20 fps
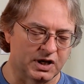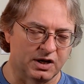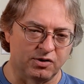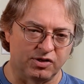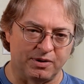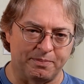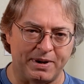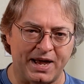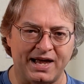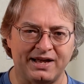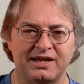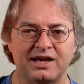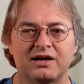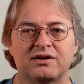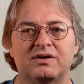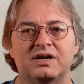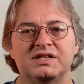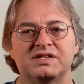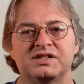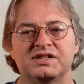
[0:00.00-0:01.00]
the Pancake
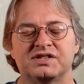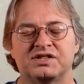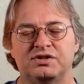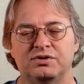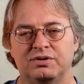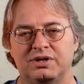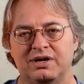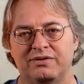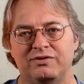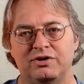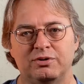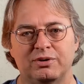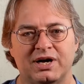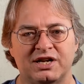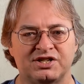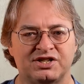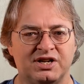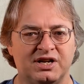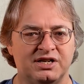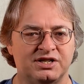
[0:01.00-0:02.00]
lenses do give you
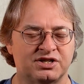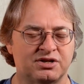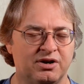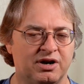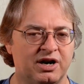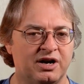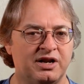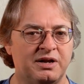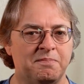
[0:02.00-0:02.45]
edge-to-edge clarity,